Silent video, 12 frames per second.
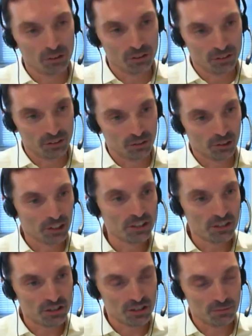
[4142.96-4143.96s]
the
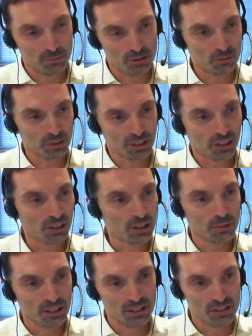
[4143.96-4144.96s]
relationship between
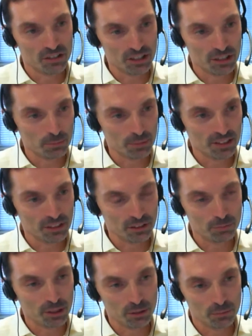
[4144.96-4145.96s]
climate and GDP
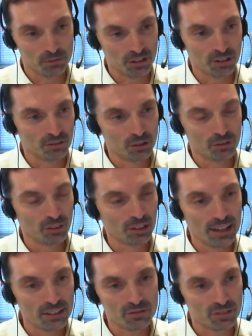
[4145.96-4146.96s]
that's been observed over the
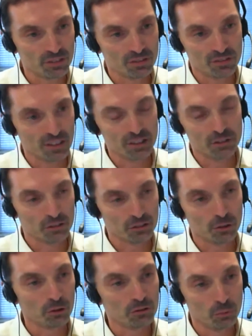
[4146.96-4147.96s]
last 50 years
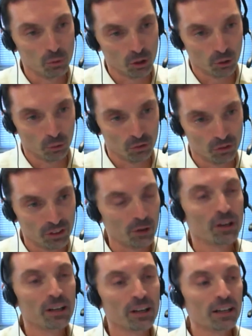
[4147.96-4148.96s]
across the world.
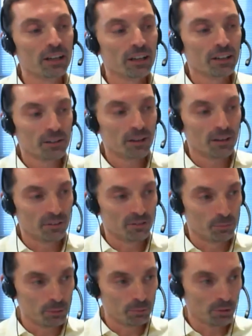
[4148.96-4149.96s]
Now,
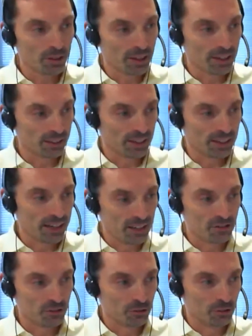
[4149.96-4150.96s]
for people like
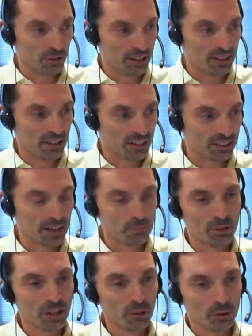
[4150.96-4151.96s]
Andrew and
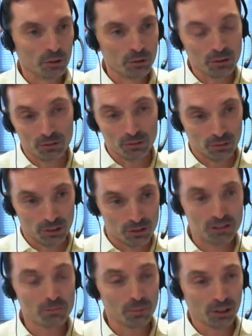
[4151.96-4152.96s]
Gabrielle, you can
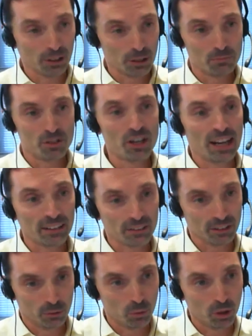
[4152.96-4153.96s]
legitimately object
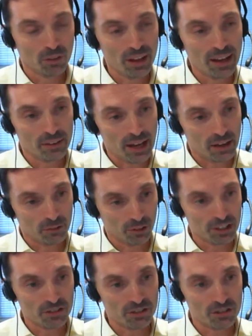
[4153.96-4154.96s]
that, well, that
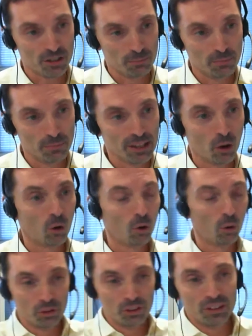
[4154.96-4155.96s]
relationship may not
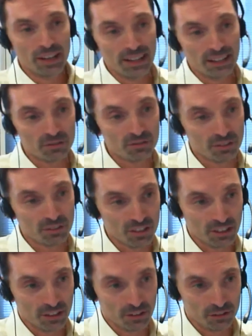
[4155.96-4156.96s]
hold in the next 50
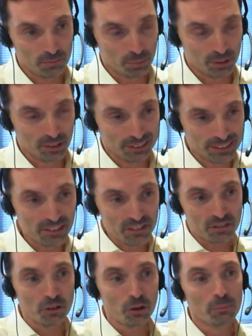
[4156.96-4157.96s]
years, but at least
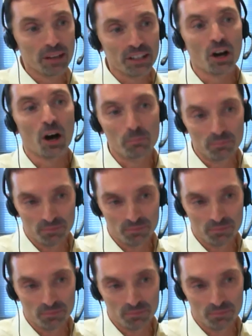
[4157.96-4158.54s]
it's not made up.